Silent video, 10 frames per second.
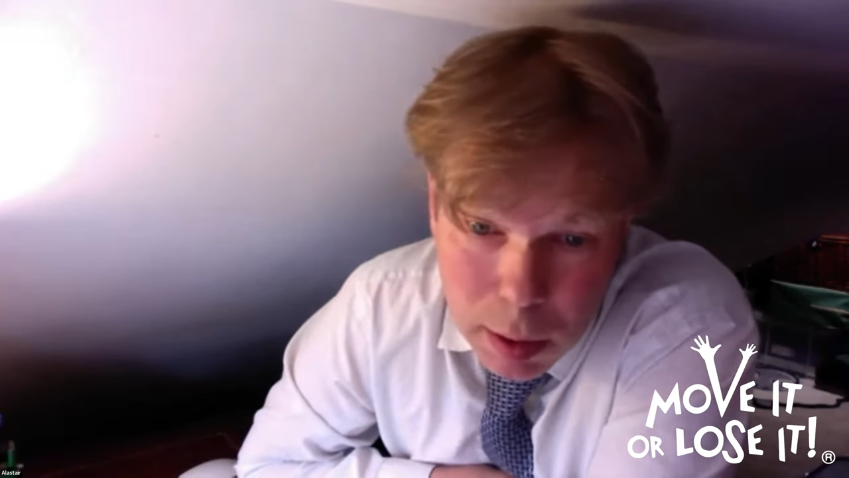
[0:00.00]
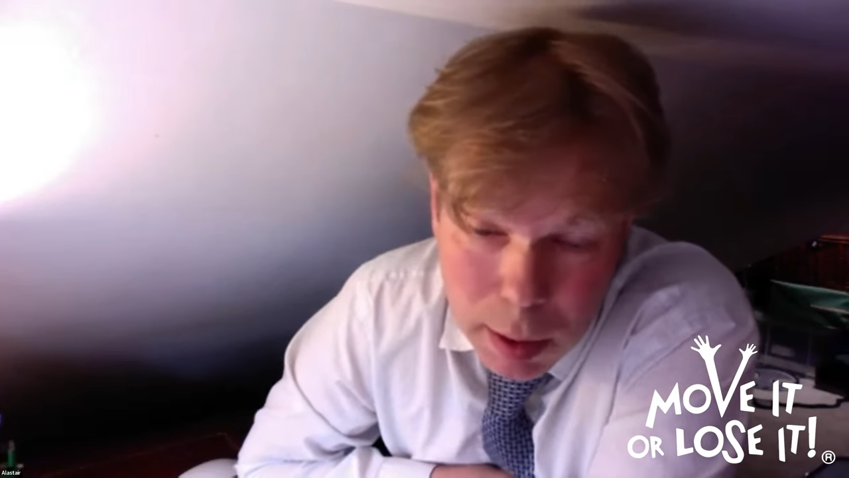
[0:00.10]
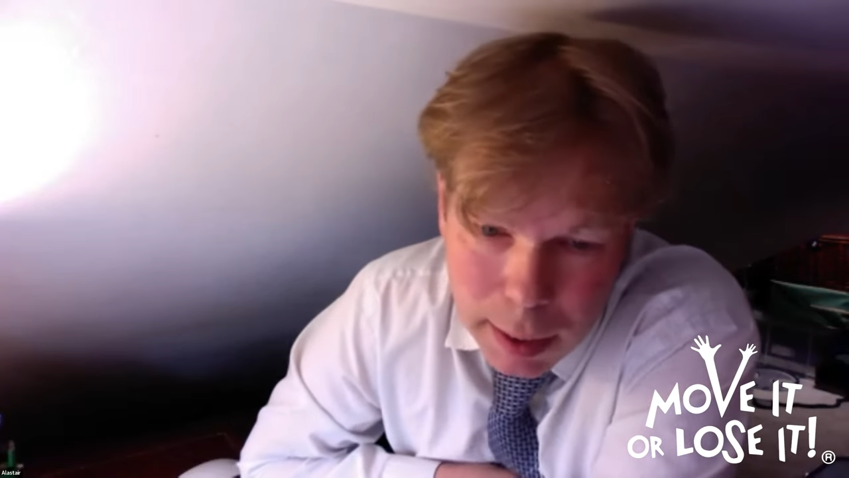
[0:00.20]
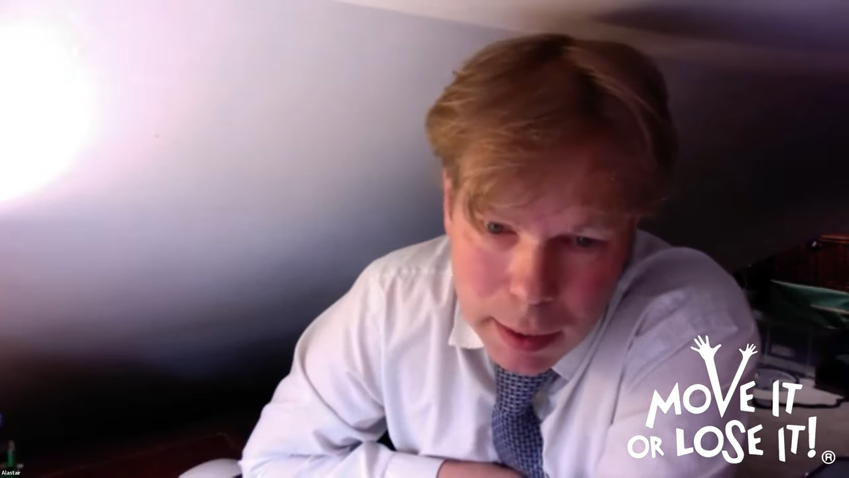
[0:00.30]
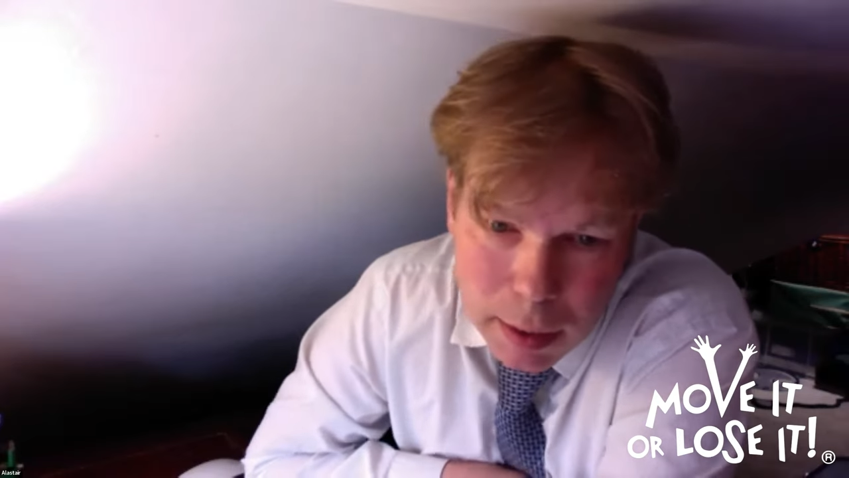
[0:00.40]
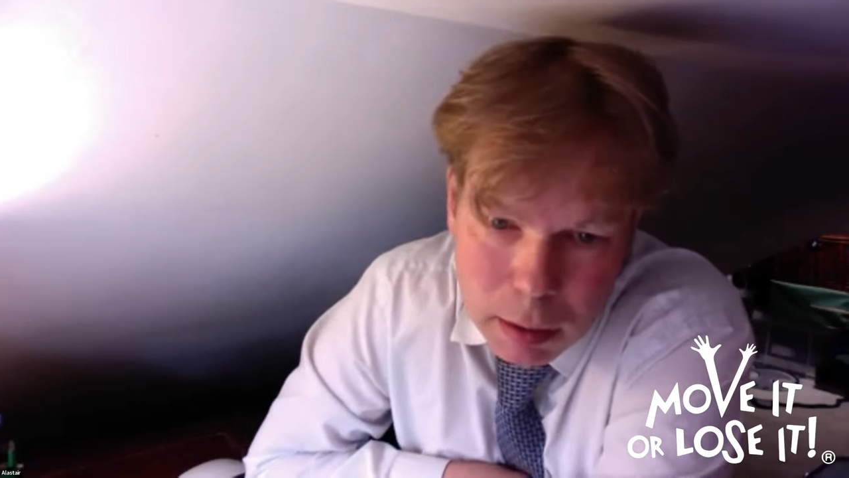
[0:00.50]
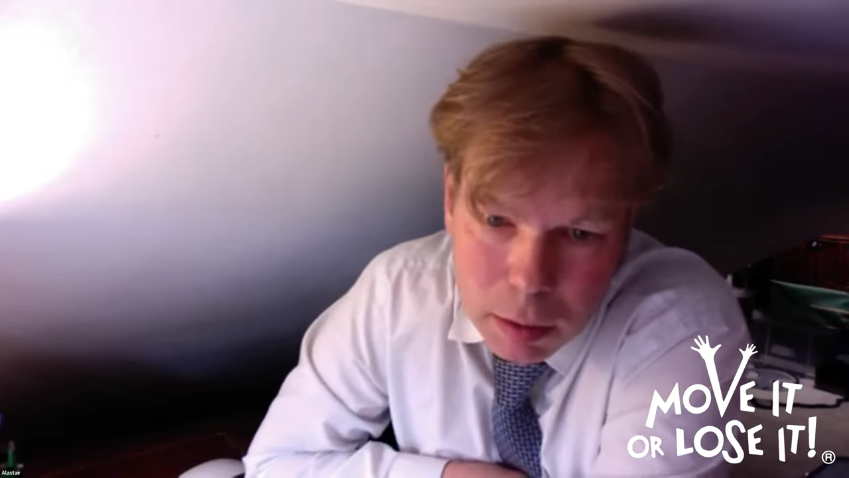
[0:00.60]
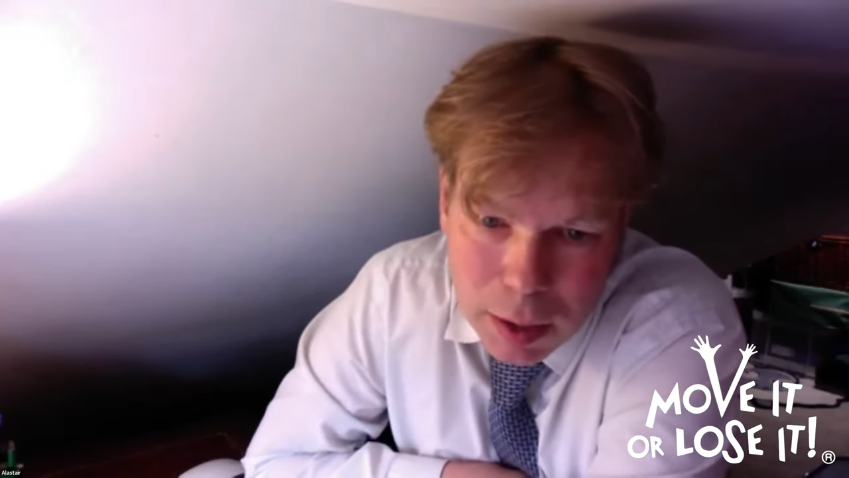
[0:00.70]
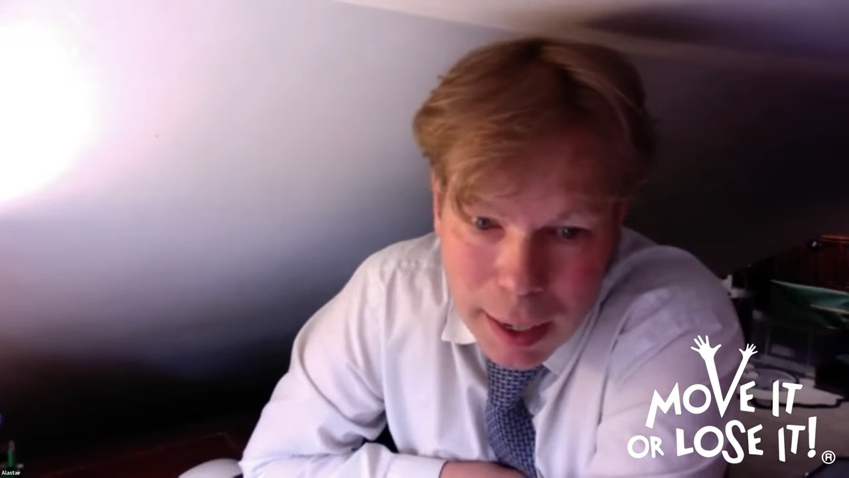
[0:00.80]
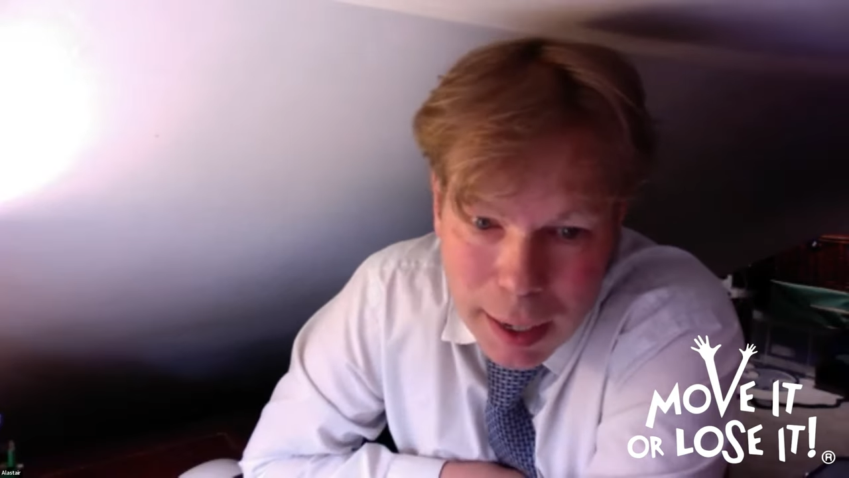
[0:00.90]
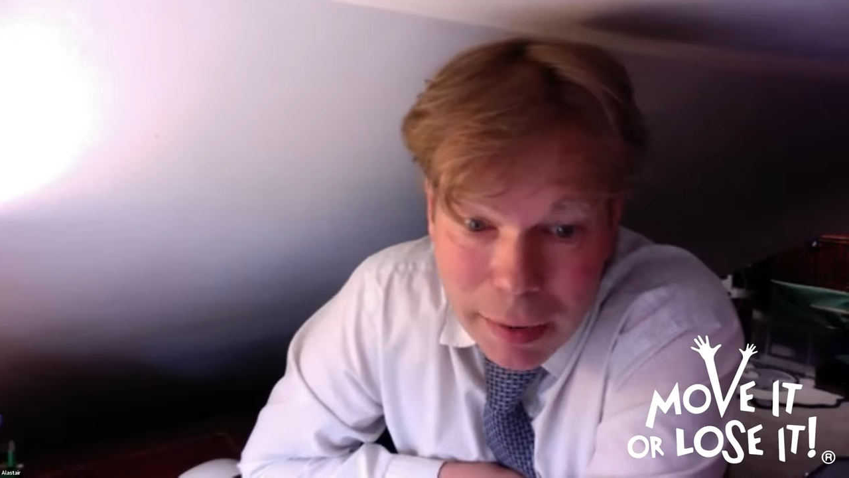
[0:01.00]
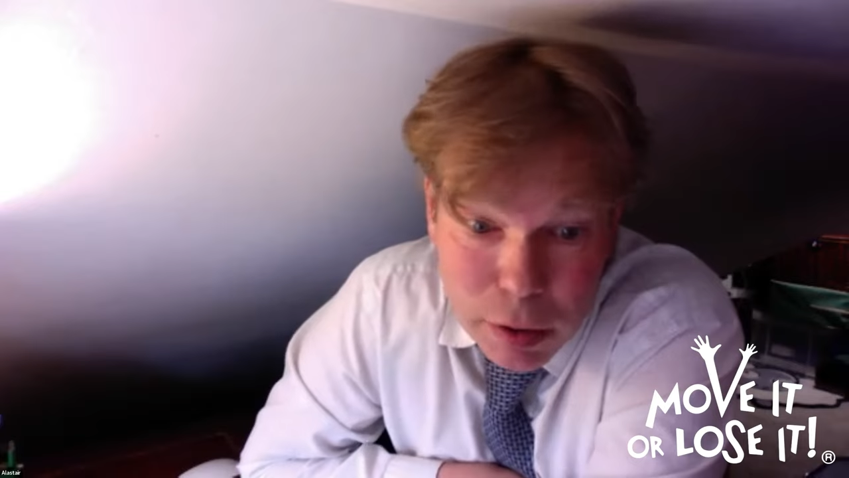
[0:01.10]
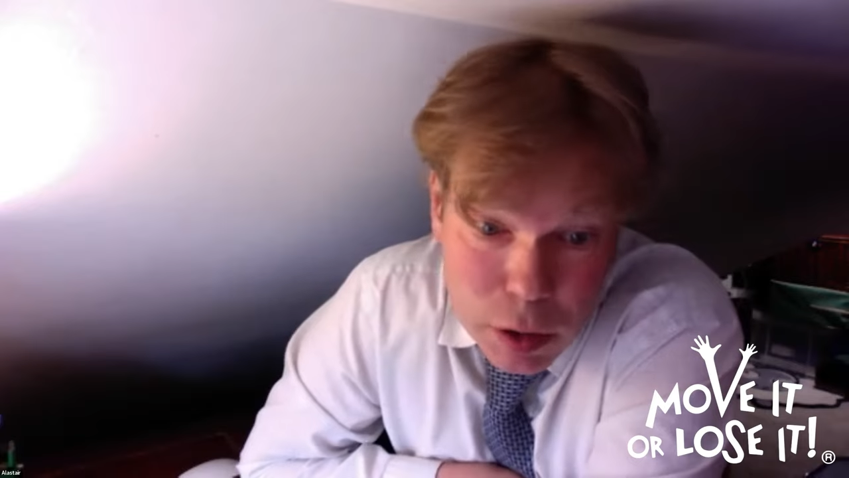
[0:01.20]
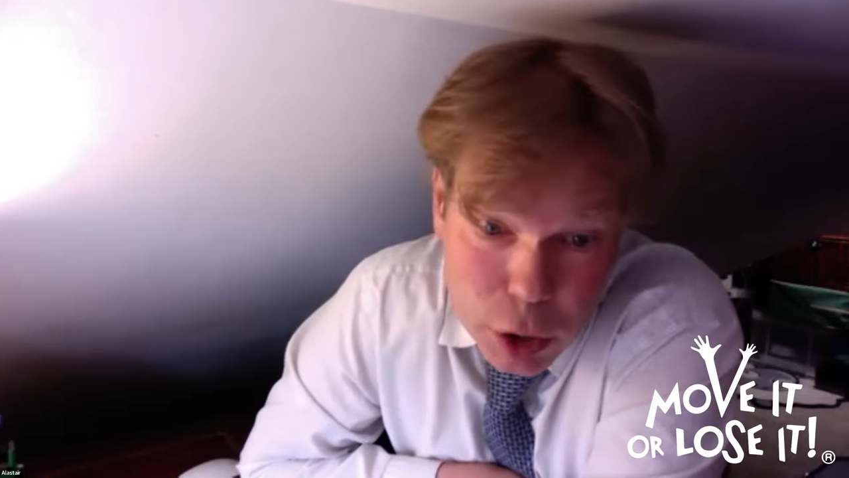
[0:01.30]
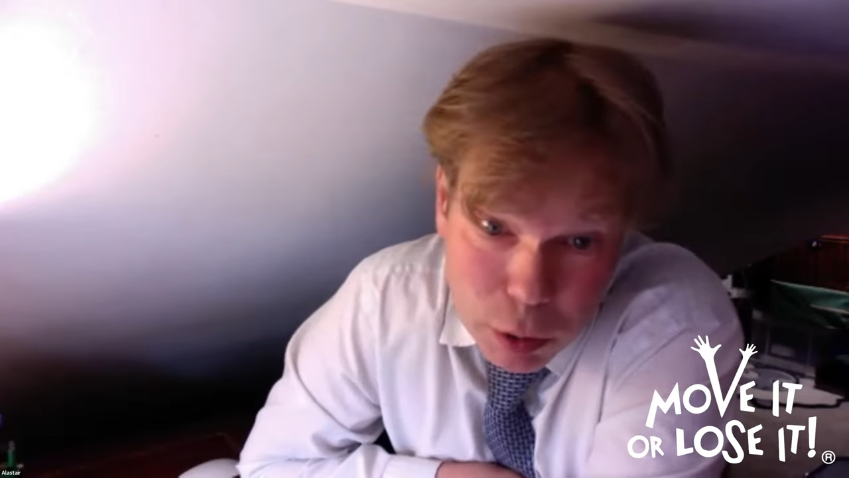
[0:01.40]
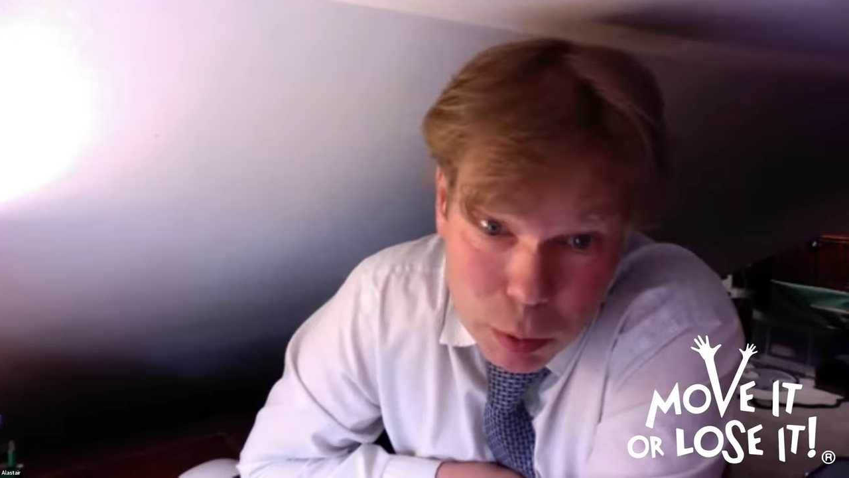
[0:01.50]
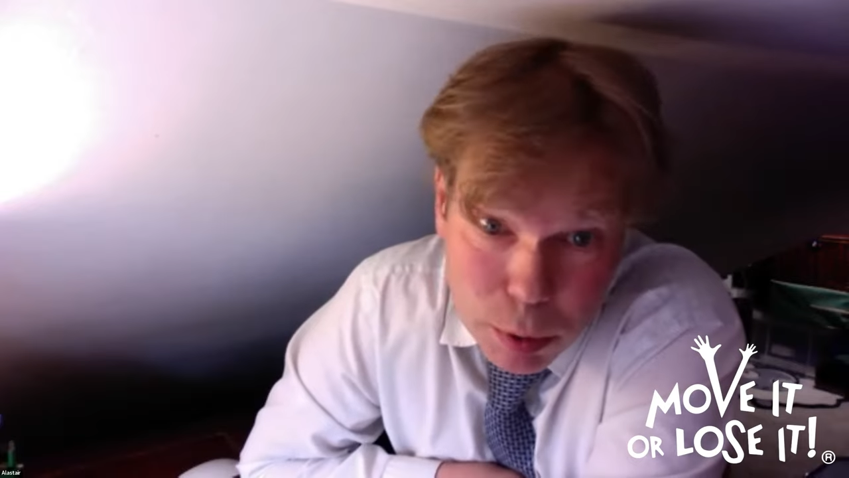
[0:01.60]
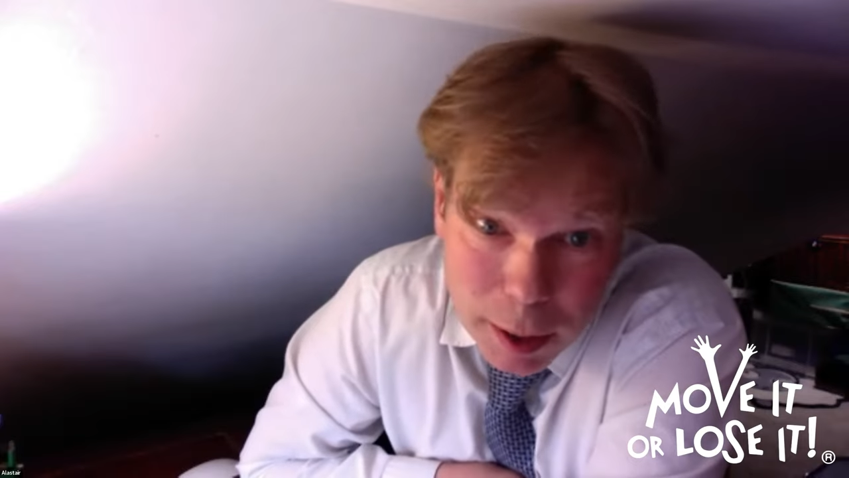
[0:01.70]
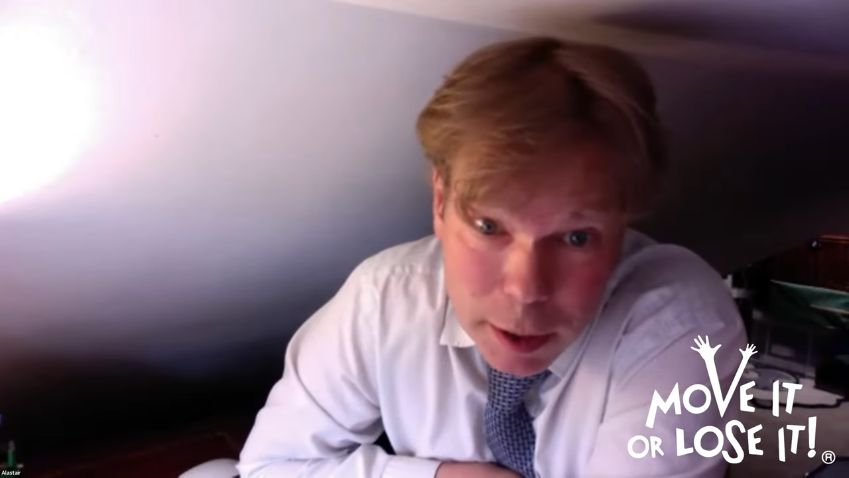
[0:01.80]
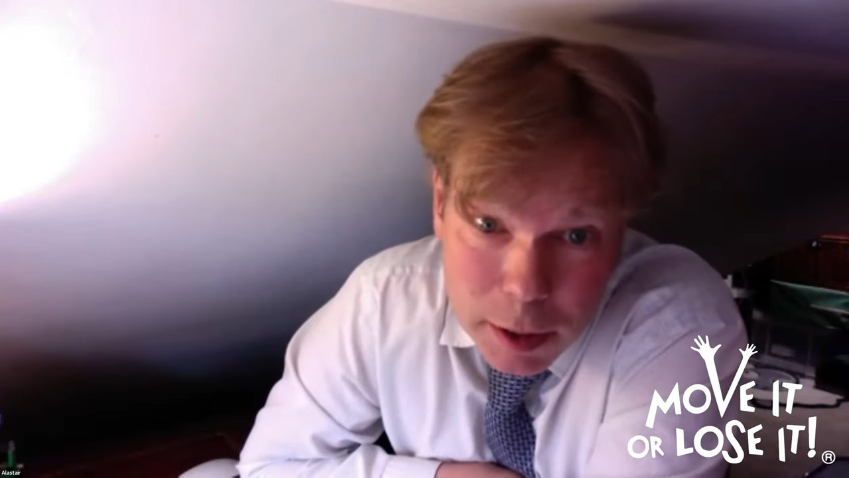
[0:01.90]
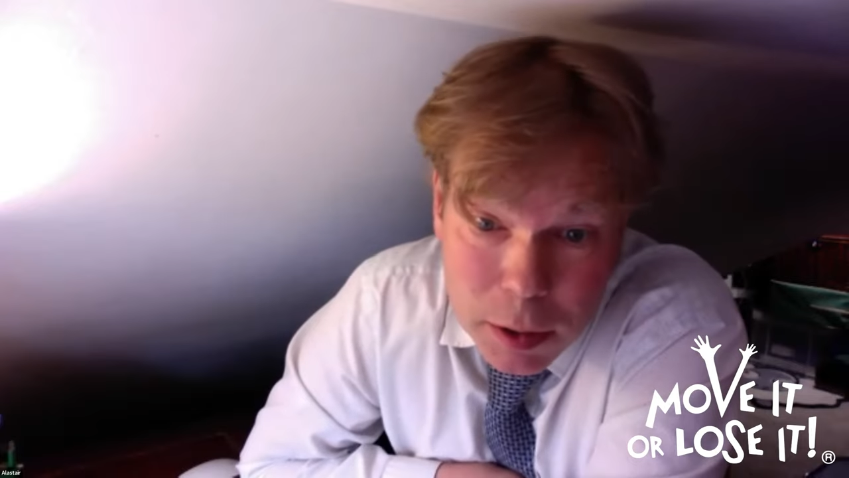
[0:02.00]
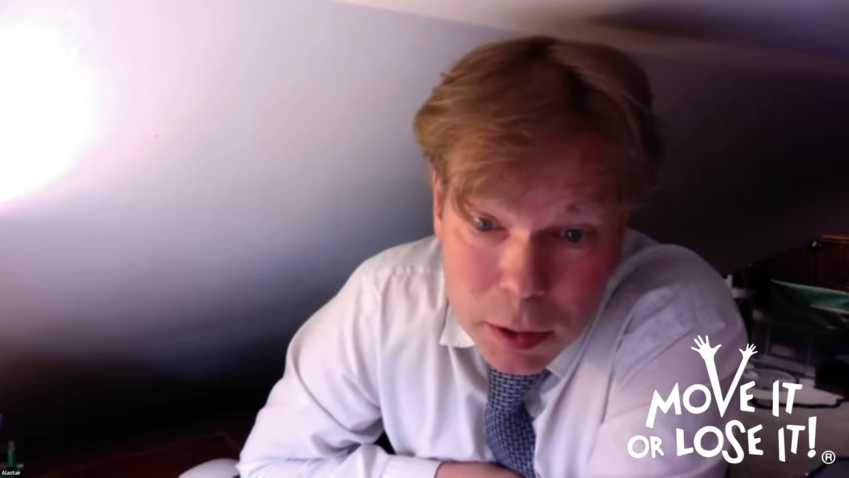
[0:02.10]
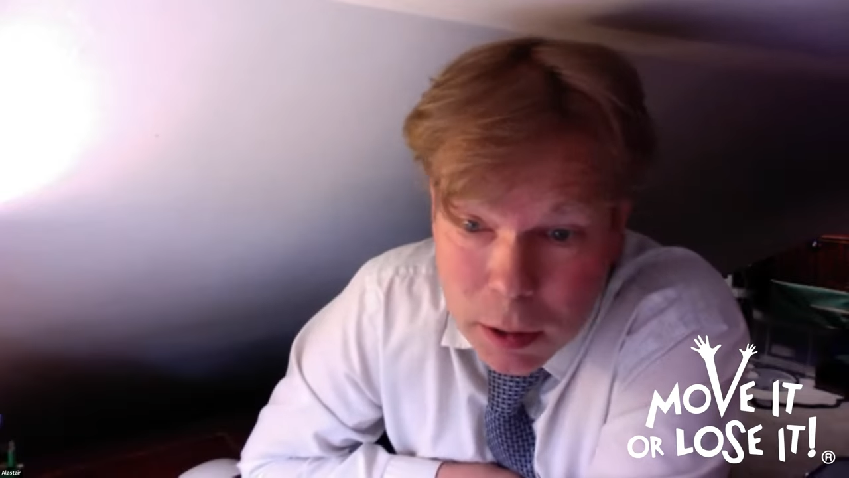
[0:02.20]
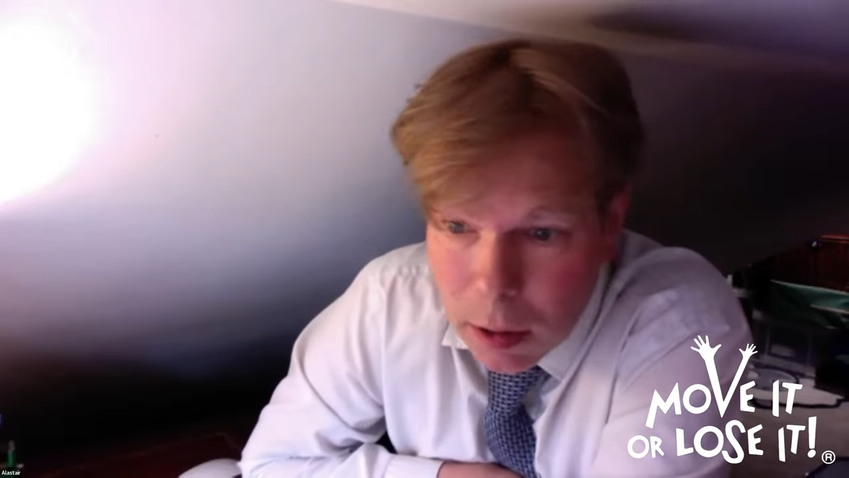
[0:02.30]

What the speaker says: in that area in general practice.